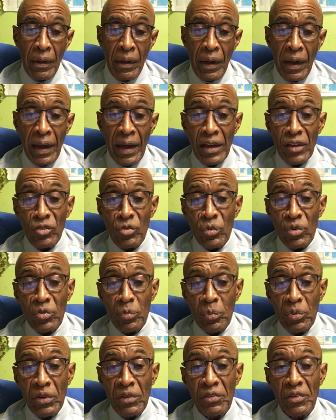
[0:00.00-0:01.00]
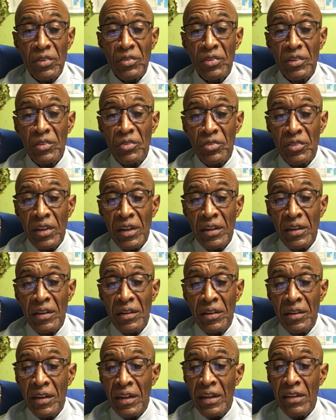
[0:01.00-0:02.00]
As was previously
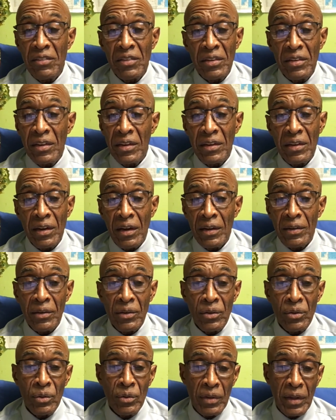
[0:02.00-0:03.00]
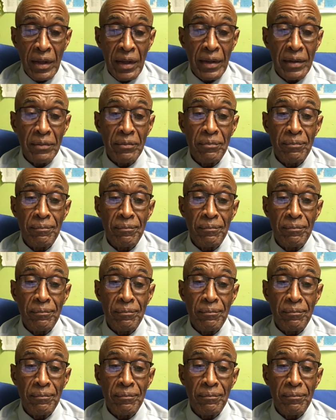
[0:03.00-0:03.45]
stated, David did not do that,